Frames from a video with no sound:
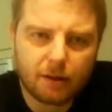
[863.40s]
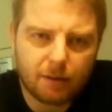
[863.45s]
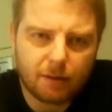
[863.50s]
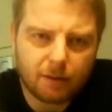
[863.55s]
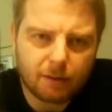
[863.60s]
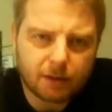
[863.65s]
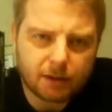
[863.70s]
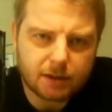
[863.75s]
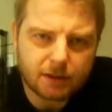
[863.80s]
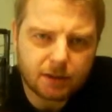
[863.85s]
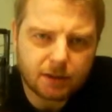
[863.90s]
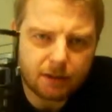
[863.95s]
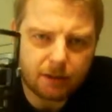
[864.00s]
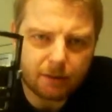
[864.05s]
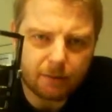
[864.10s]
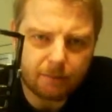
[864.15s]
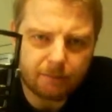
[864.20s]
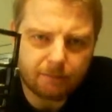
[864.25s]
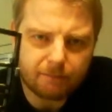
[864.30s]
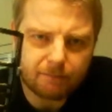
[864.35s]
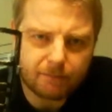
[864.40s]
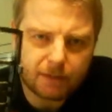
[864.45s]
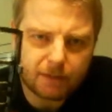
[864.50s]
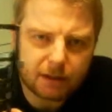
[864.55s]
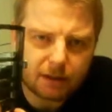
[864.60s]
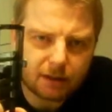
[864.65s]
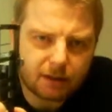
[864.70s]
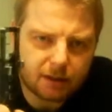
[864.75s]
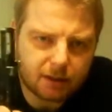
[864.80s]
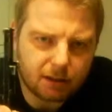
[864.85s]
which has got
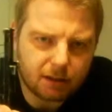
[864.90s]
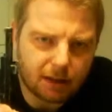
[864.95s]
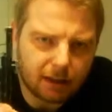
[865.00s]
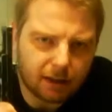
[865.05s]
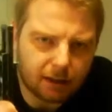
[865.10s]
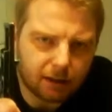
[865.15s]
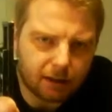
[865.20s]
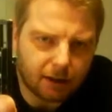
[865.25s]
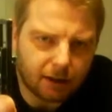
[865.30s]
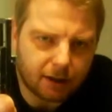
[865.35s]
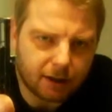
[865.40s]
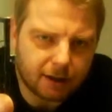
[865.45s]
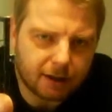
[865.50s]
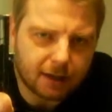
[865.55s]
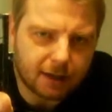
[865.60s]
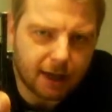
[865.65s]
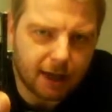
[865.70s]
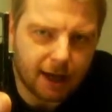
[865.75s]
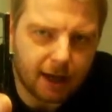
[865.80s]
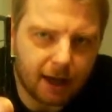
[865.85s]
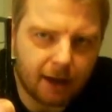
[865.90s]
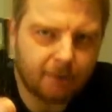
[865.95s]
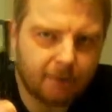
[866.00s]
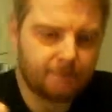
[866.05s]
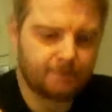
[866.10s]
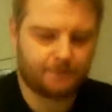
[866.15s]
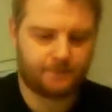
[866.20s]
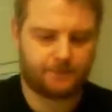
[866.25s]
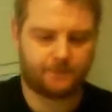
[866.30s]
2 little hooks there,